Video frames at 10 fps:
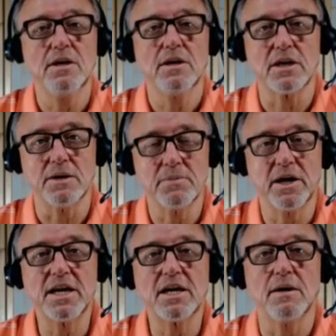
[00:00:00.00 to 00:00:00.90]
Get
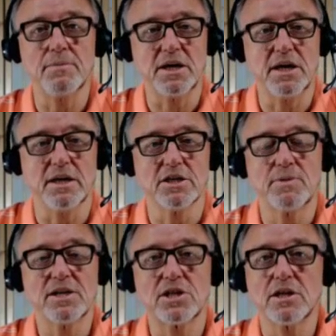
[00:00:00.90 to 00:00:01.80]
money coming in,
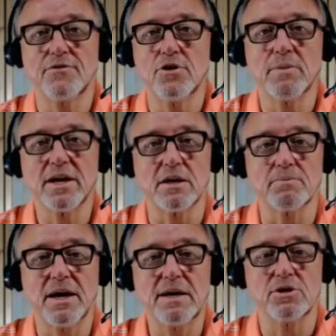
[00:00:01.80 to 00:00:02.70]
especially if you're making
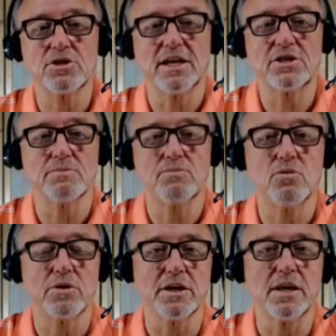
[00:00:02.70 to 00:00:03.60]
payments. That's
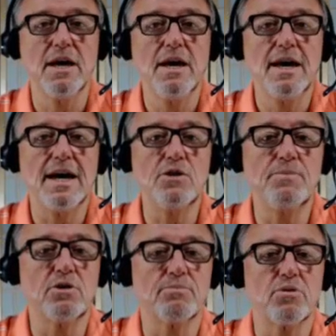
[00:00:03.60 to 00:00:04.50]
important. And you
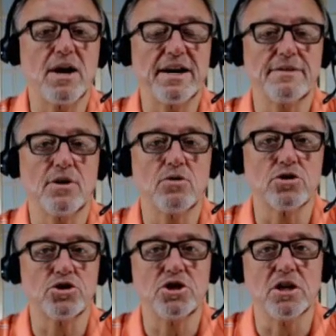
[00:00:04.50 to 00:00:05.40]
build pride of
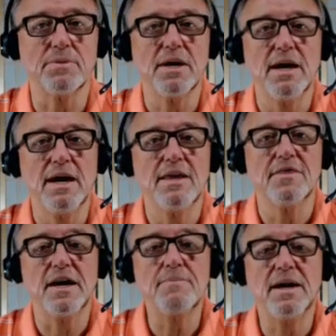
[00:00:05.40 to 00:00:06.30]
ownership.
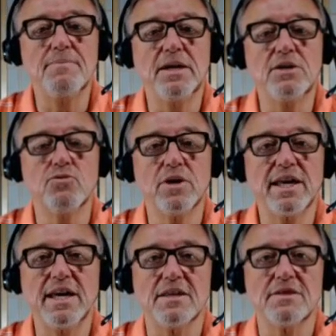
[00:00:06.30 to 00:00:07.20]
They may be
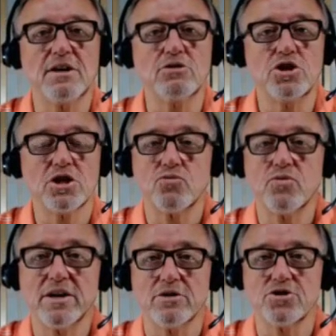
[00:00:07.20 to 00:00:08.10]
really in there just
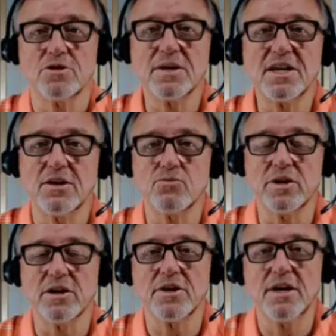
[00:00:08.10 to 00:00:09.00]
renters to begin
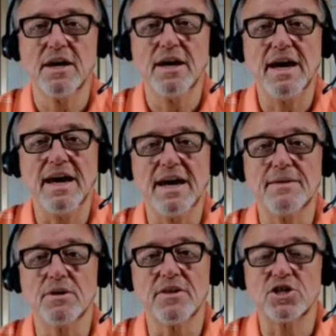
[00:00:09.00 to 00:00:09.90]
with,
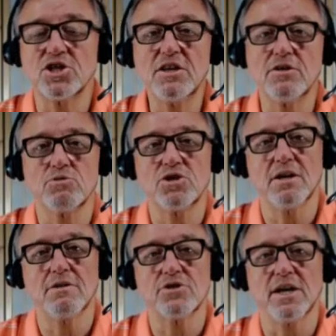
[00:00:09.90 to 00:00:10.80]
but they see
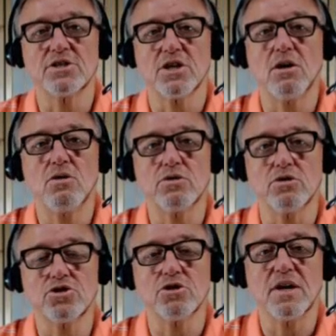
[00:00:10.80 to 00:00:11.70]
themselves as
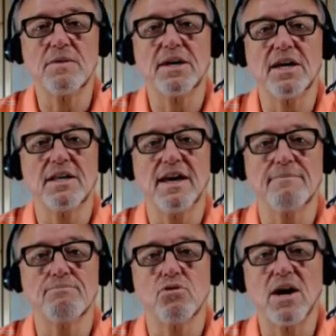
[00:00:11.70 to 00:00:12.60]
owners, so they begin to
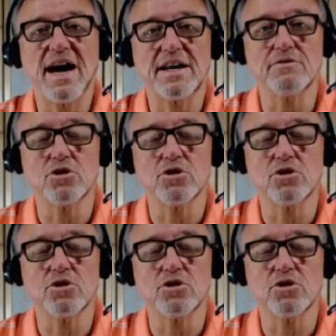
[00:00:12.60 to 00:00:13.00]
have pride in this